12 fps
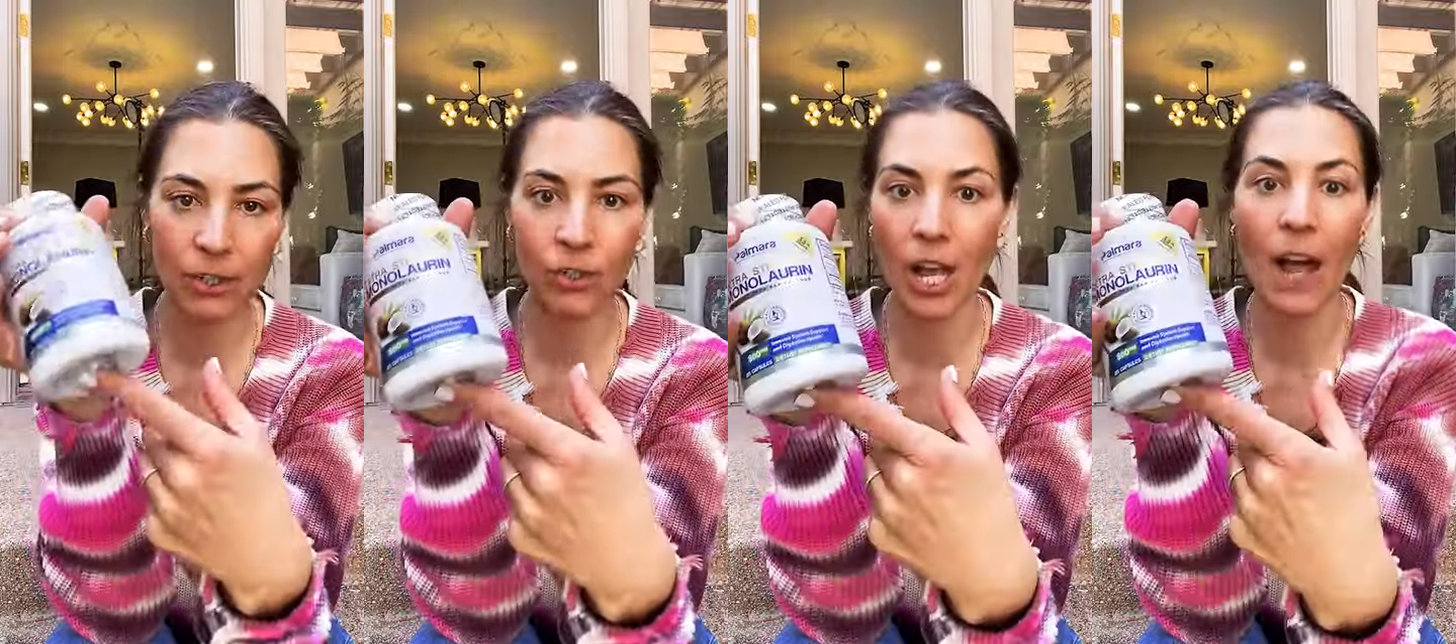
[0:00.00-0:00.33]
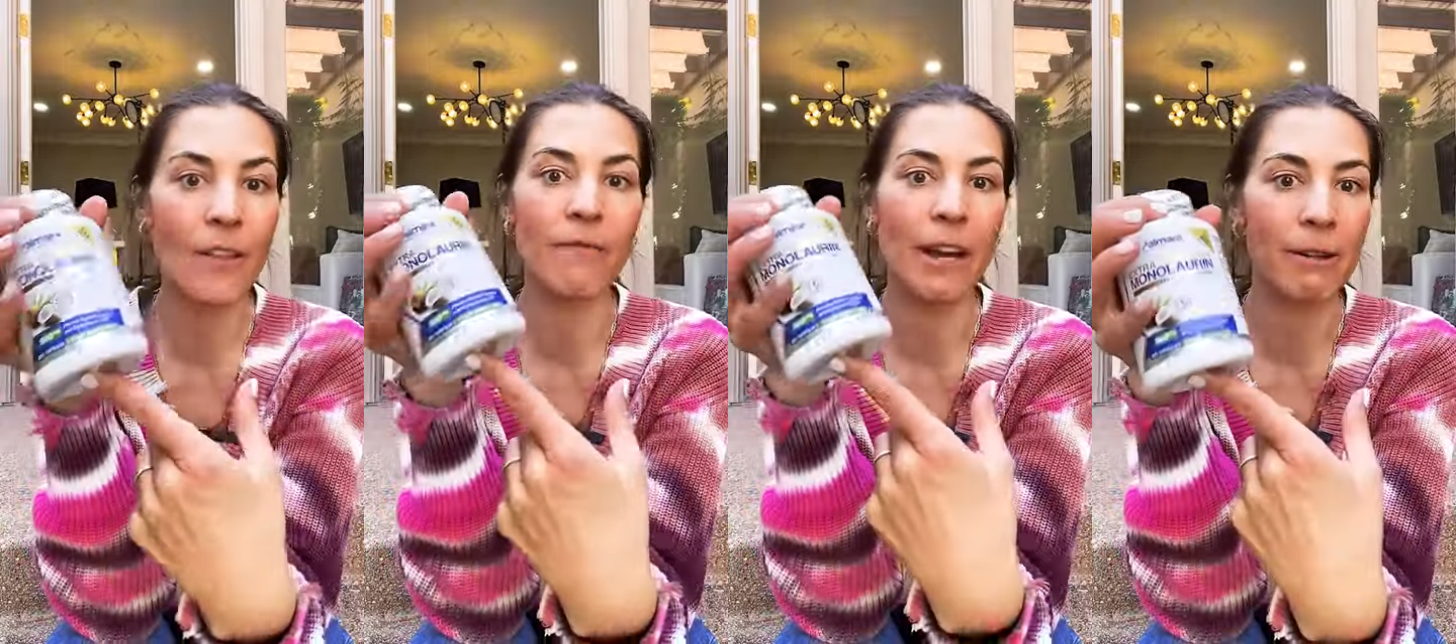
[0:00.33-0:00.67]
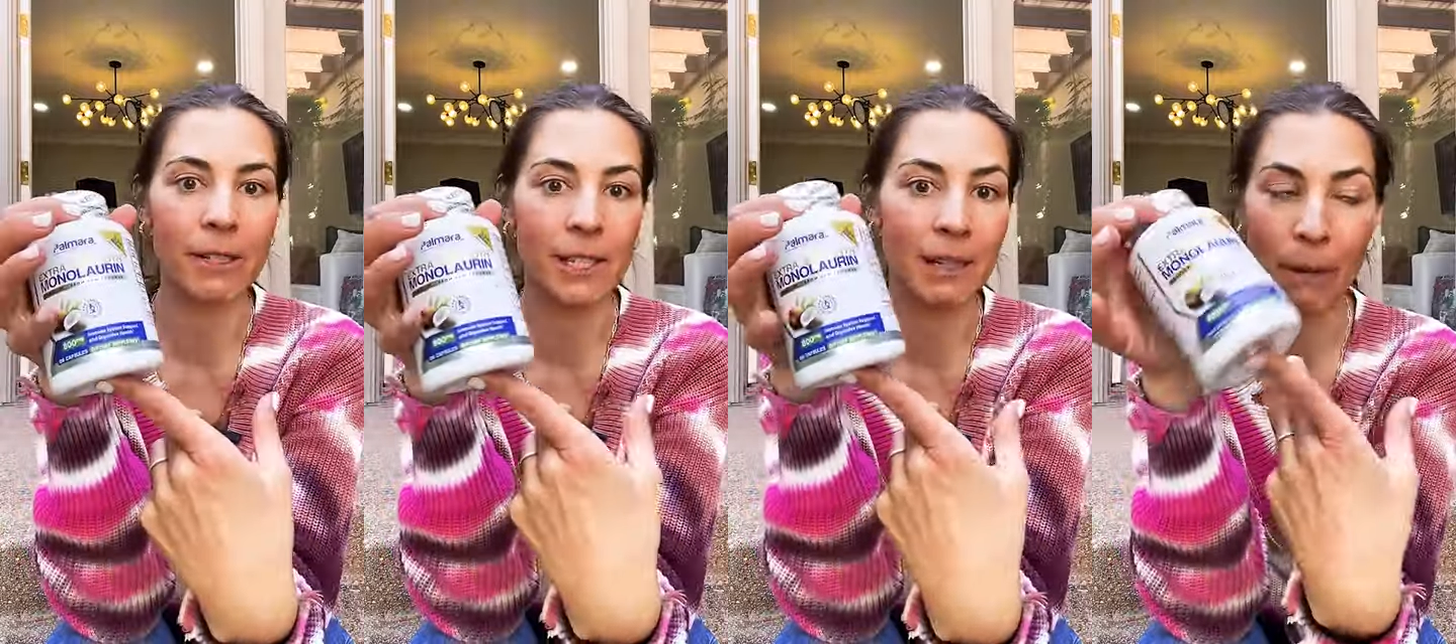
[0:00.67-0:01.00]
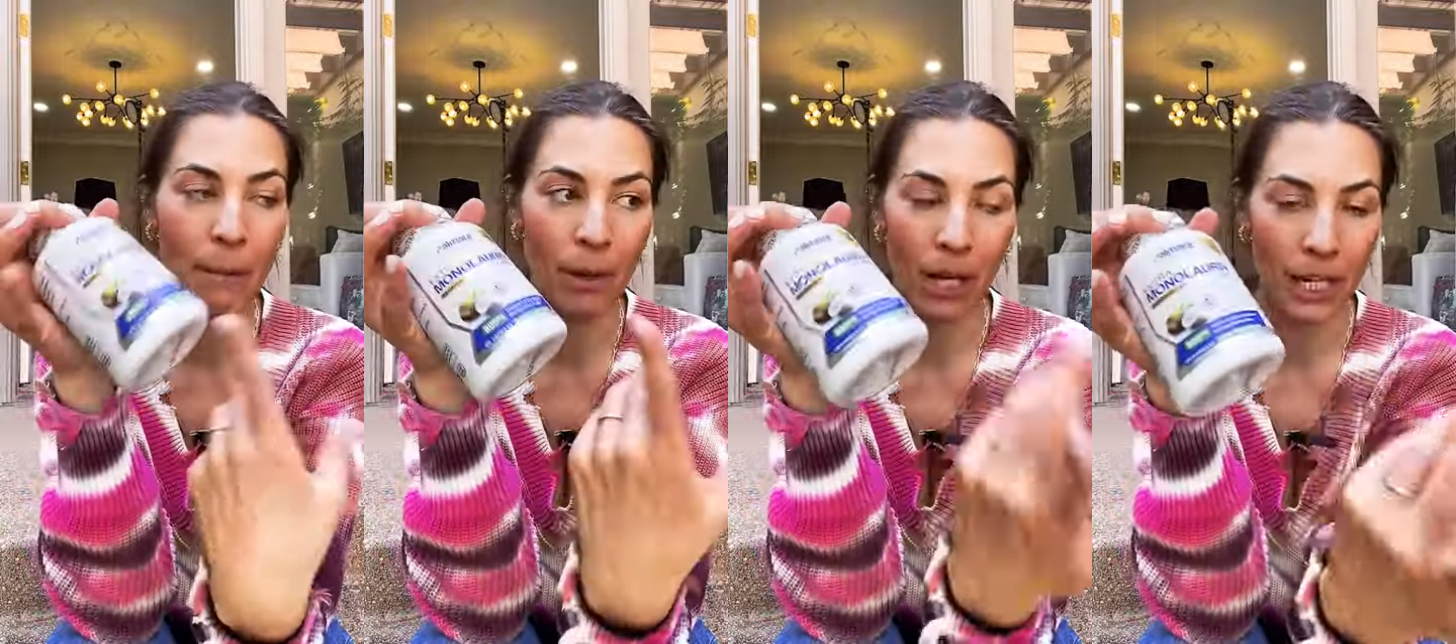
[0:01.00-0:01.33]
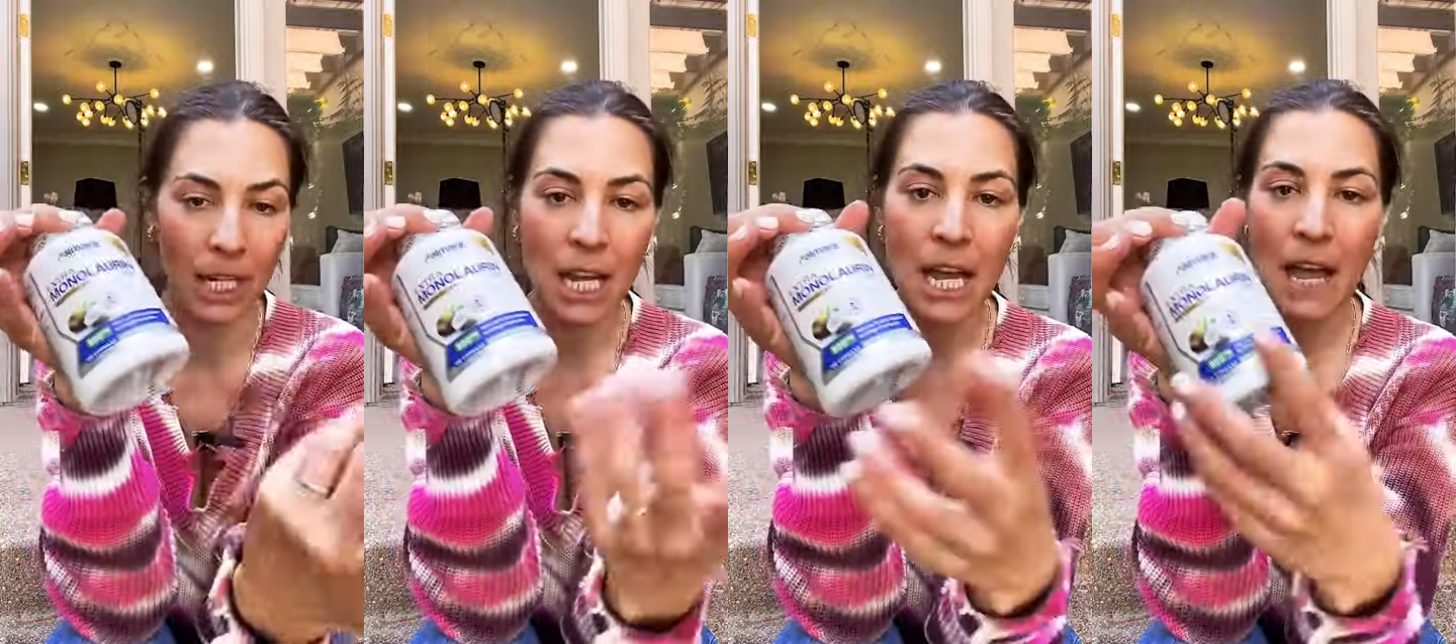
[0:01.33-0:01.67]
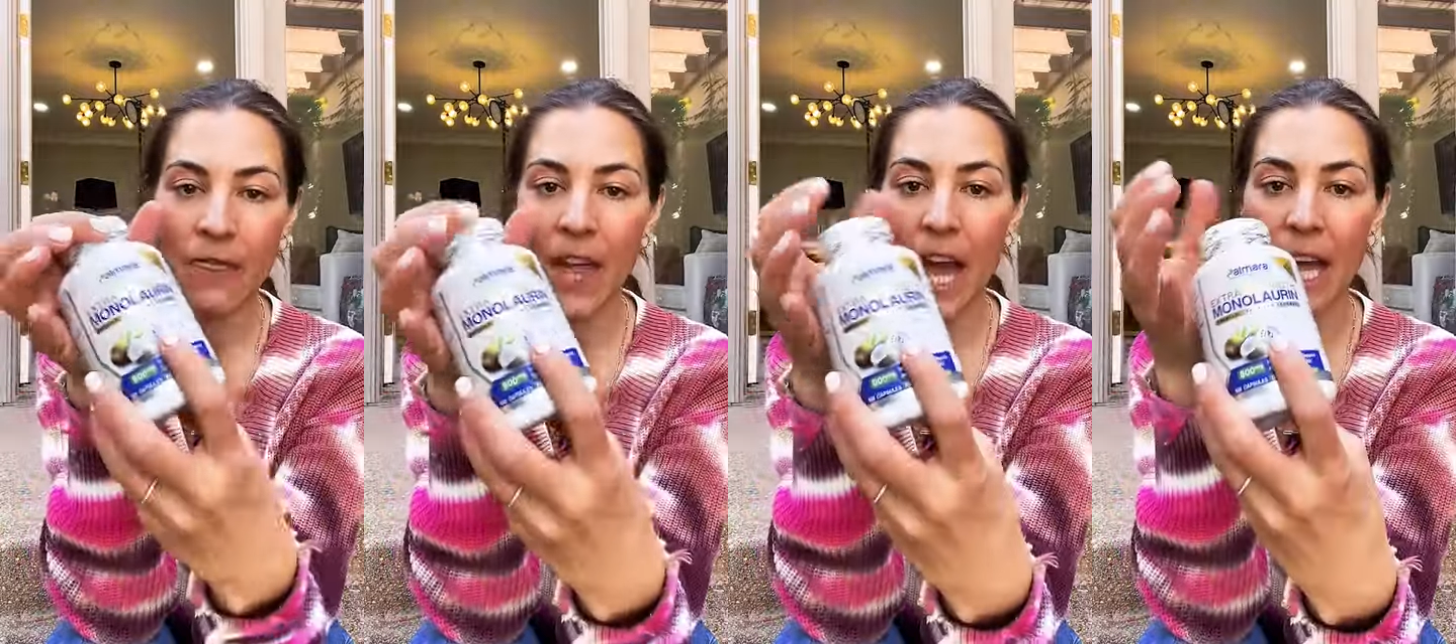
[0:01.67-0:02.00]
There's other viruses in my body
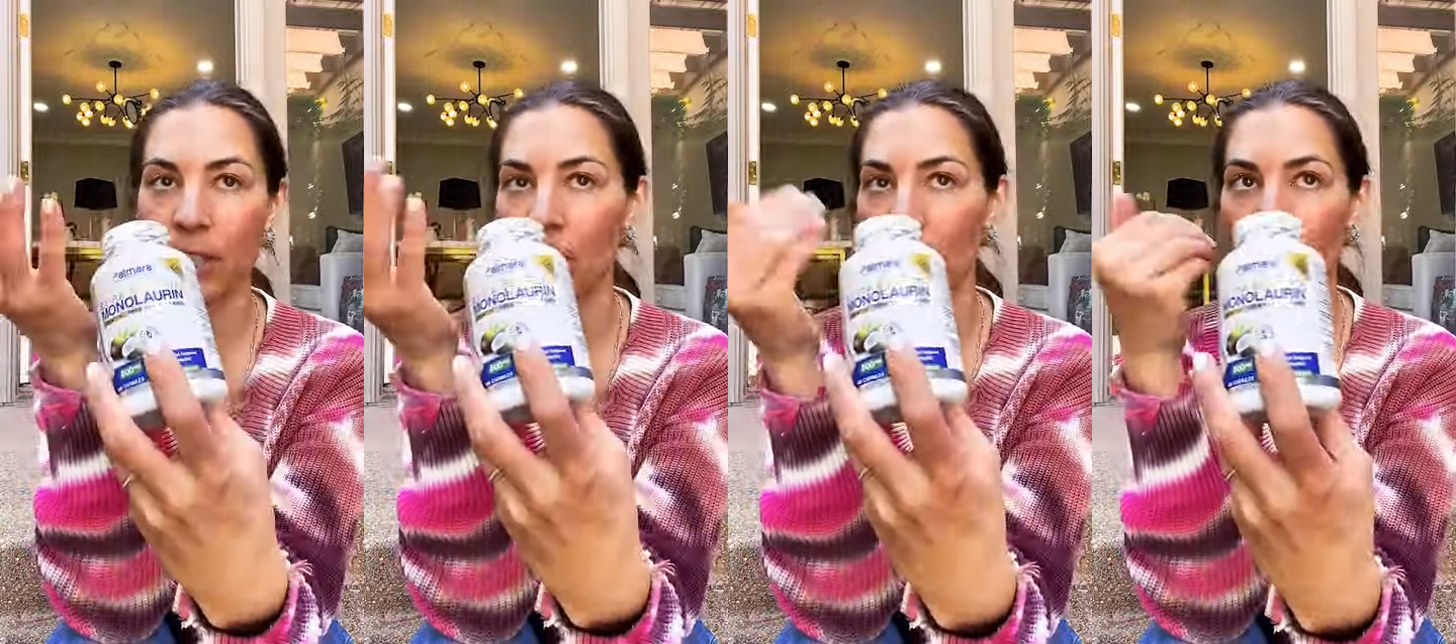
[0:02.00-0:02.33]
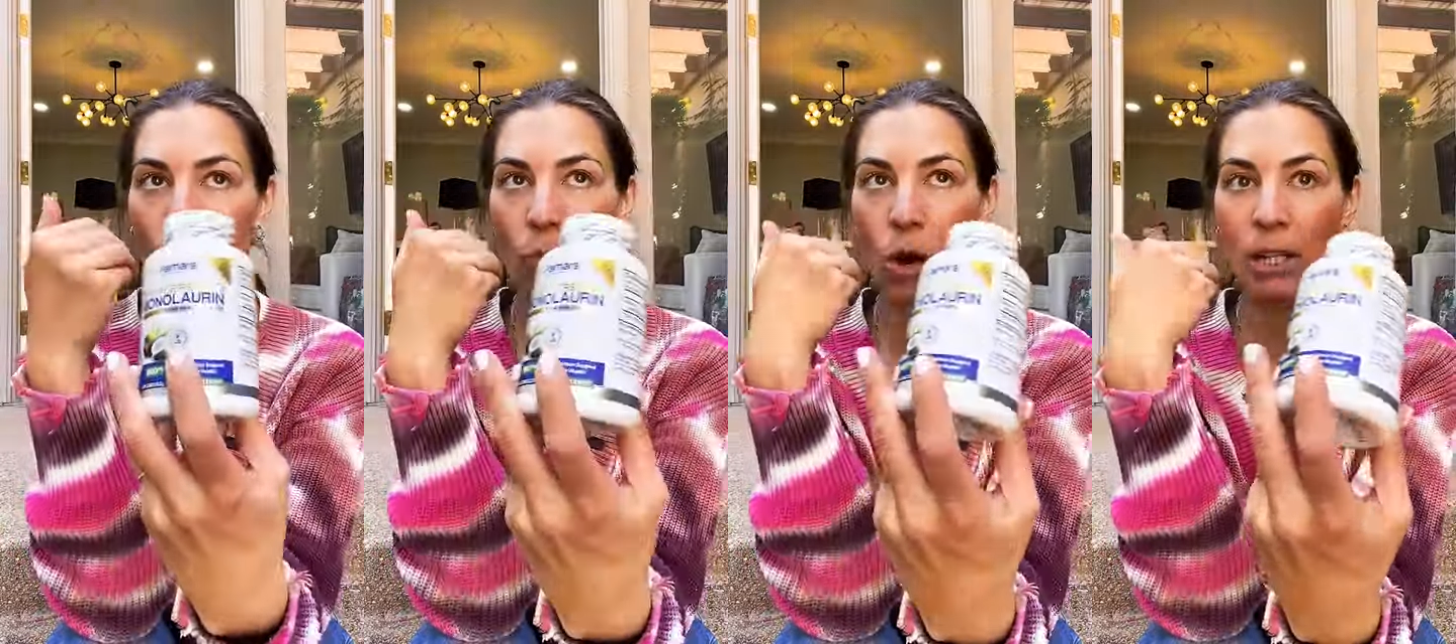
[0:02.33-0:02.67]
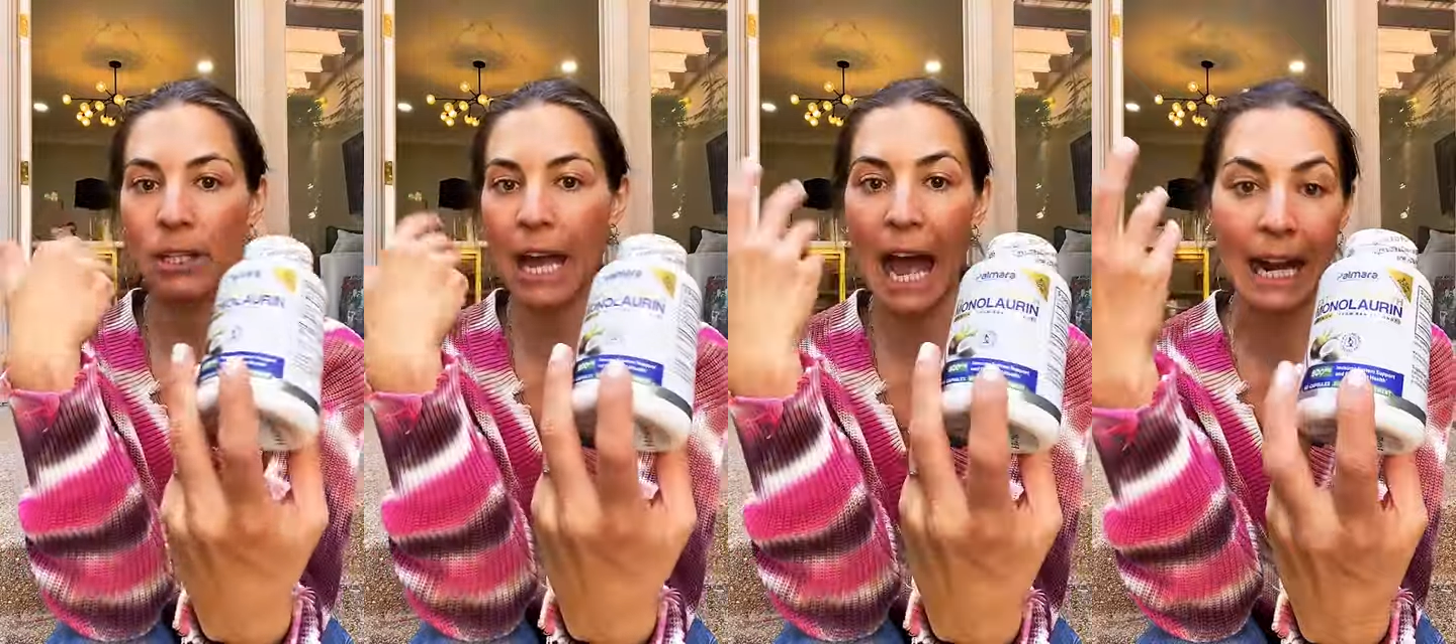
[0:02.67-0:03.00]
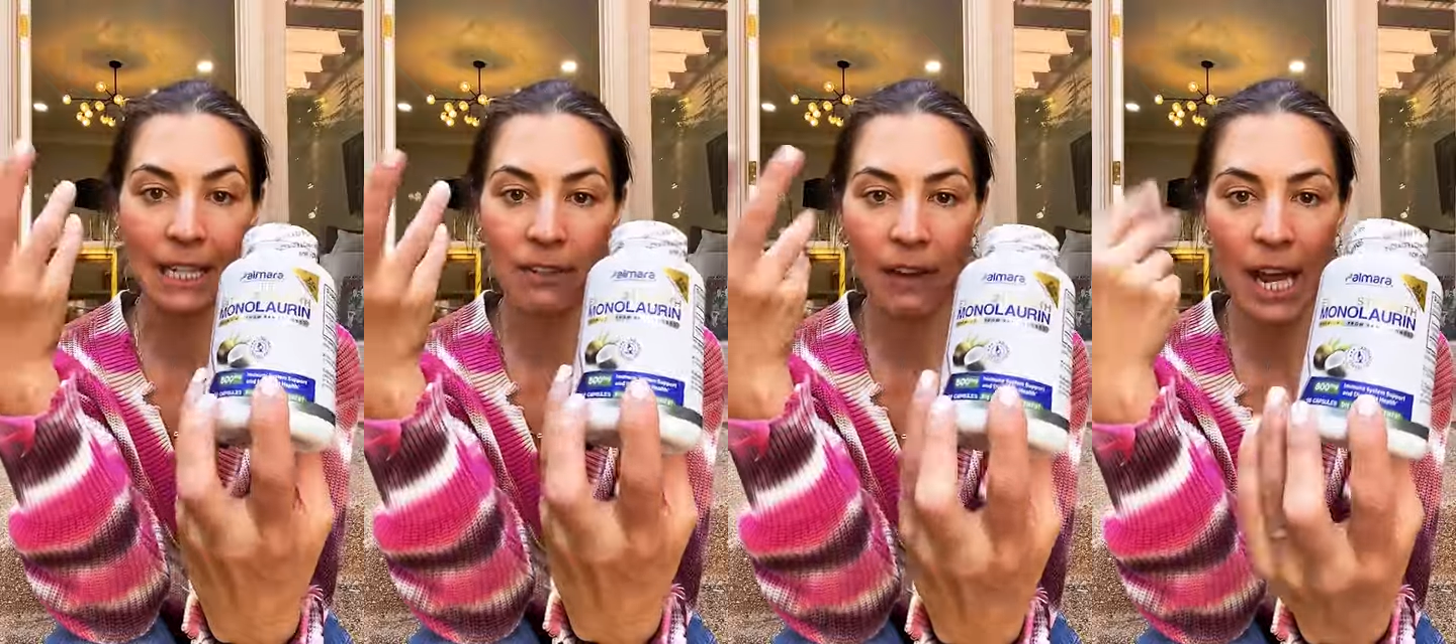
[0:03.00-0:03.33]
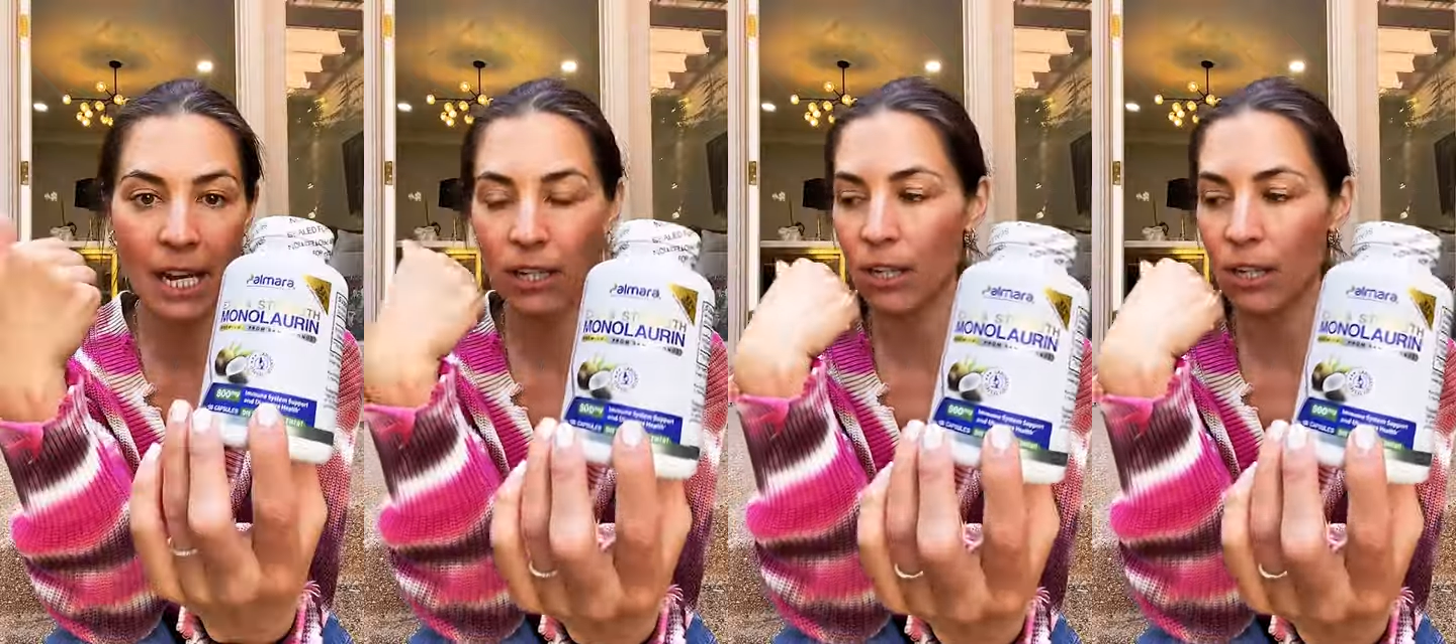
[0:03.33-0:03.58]
that could want to activate,